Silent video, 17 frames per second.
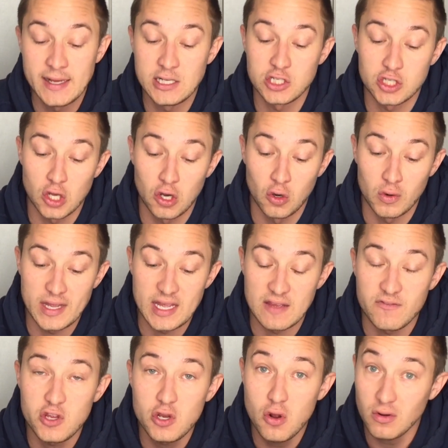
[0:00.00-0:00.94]
So
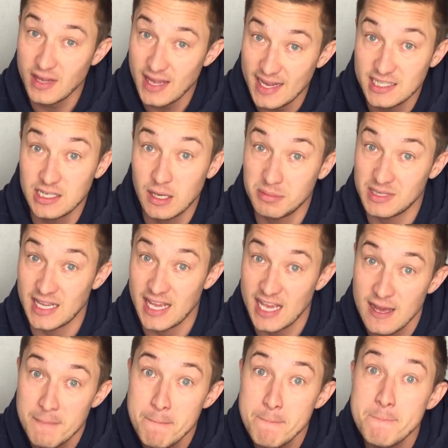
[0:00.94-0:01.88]
if you don't catch up to
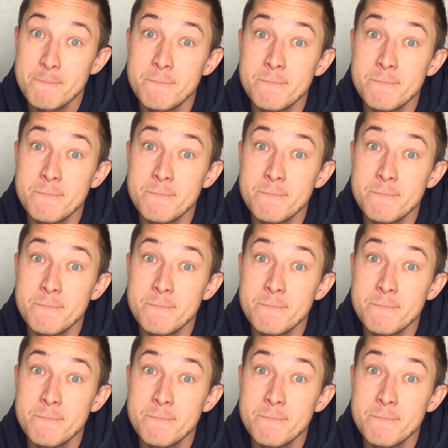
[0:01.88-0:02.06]
him,